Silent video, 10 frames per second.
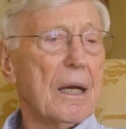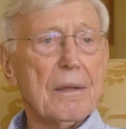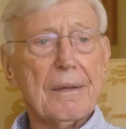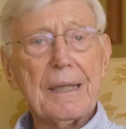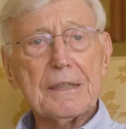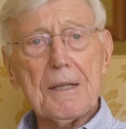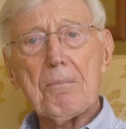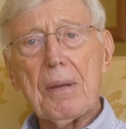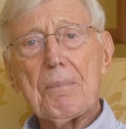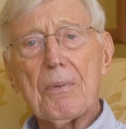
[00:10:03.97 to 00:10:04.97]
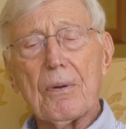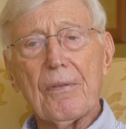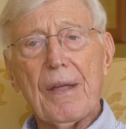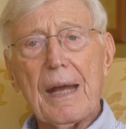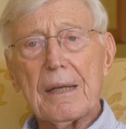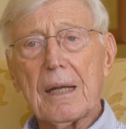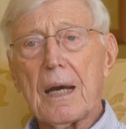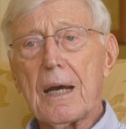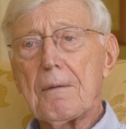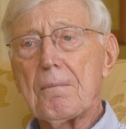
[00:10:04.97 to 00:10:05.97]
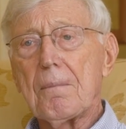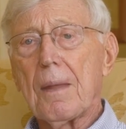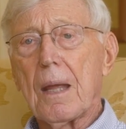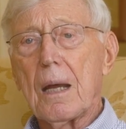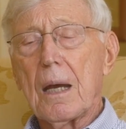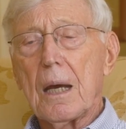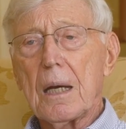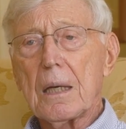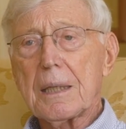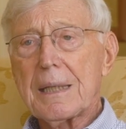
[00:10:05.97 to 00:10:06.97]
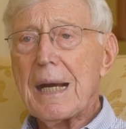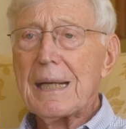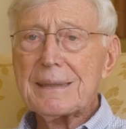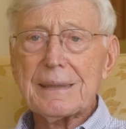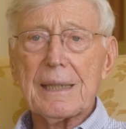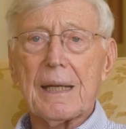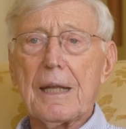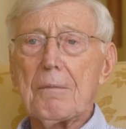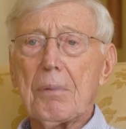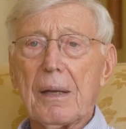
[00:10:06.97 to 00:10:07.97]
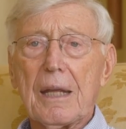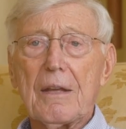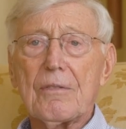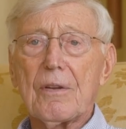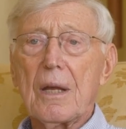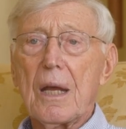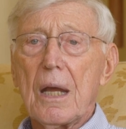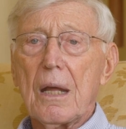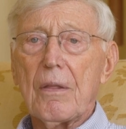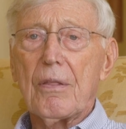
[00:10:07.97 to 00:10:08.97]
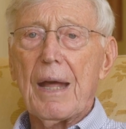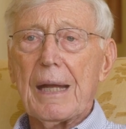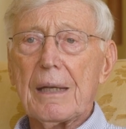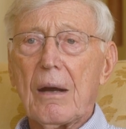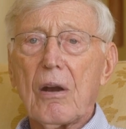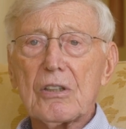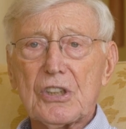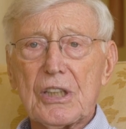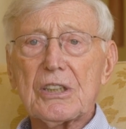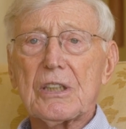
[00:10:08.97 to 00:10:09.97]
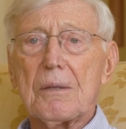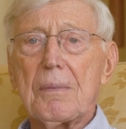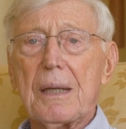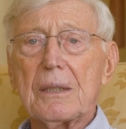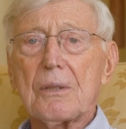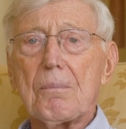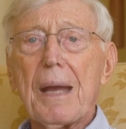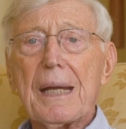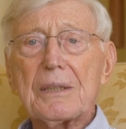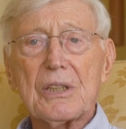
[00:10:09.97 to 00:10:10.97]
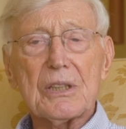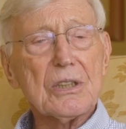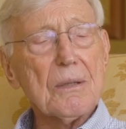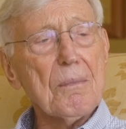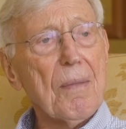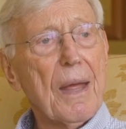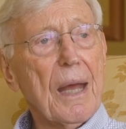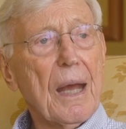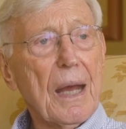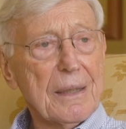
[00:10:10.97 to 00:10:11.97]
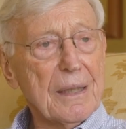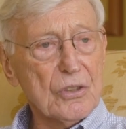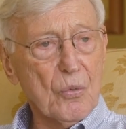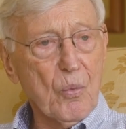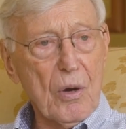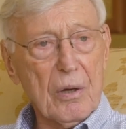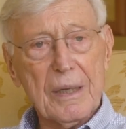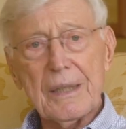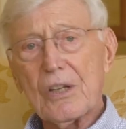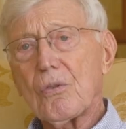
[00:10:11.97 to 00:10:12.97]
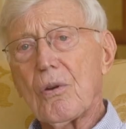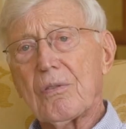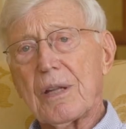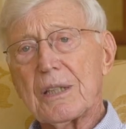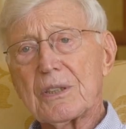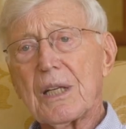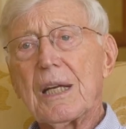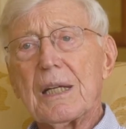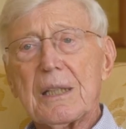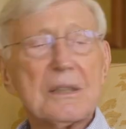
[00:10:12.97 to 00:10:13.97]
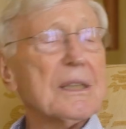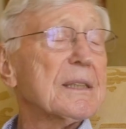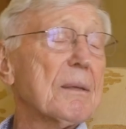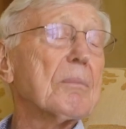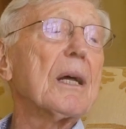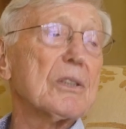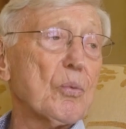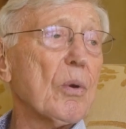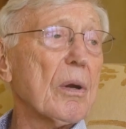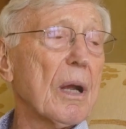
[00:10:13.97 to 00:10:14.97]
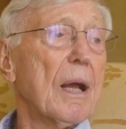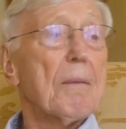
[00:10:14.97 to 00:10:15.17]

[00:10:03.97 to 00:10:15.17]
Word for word: These are people that constantly believe that our system is a bad system and doesn't work. And the truth is, the system does work.